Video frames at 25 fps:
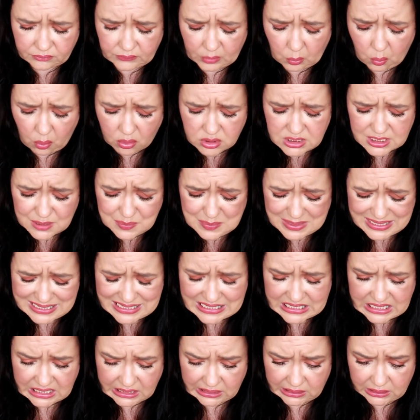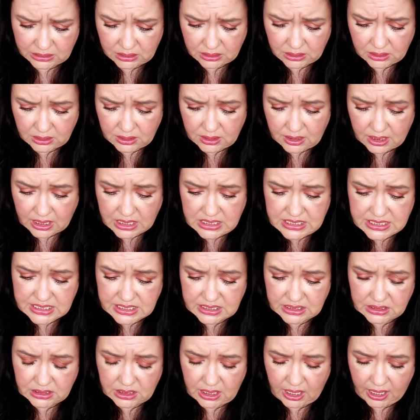what's missing? I
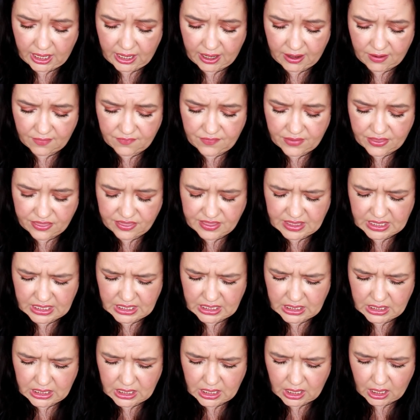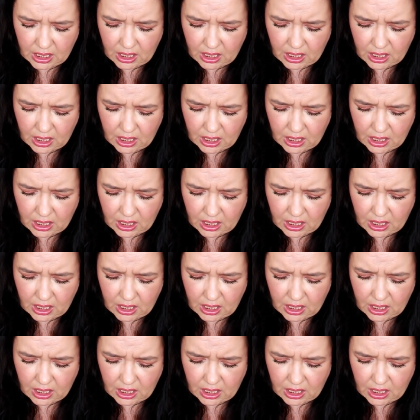still have the